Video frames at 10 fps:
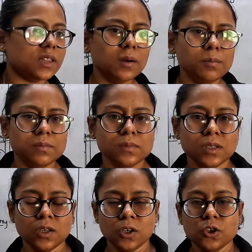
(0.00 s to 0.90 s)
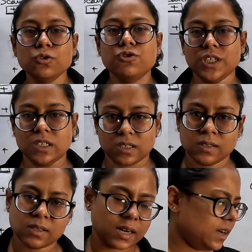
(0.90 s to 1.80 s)
matlab to
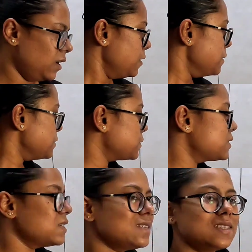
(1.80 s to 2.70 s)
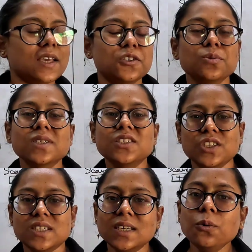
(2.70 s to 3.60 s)
cheat, right? So this is sexual
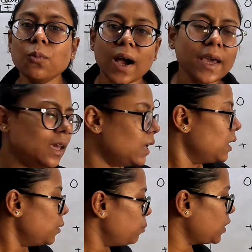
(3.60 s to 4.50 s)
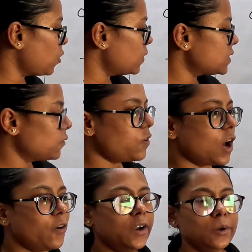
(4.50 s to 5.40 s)
cheating. Why? Because the
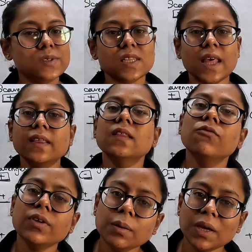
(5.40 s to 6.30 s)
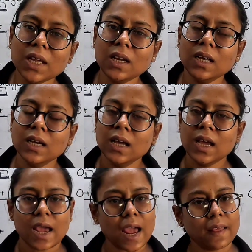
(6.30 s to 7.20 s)
flower looks like the female
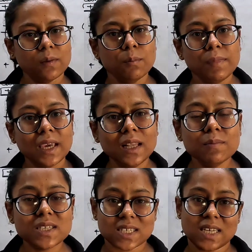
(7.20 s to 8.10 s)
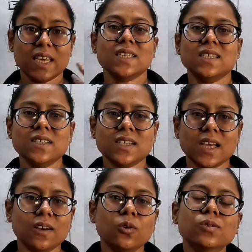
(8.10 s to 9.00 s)
and the male mistakes it
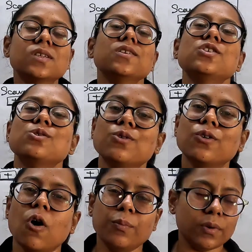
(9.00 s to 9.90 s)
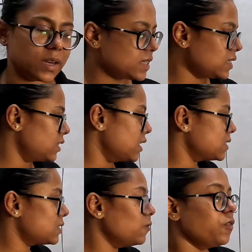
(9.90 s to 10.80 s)
and goes and pseudo copulates, and
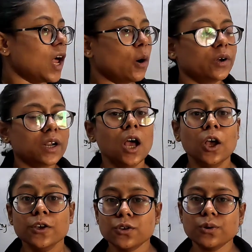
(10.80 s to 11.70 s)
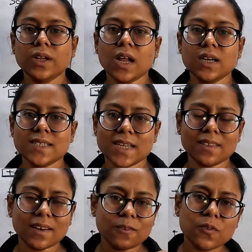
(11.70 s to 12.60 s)
thus the flower. So you can
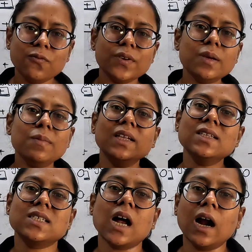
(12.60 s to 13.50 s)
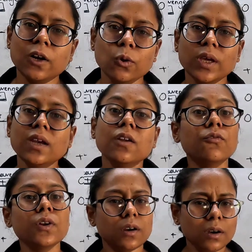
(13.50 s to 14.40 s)
understand that if the females start looking
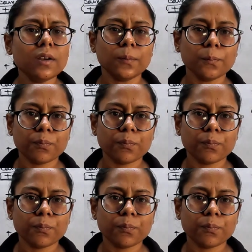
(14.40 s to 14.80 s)
different,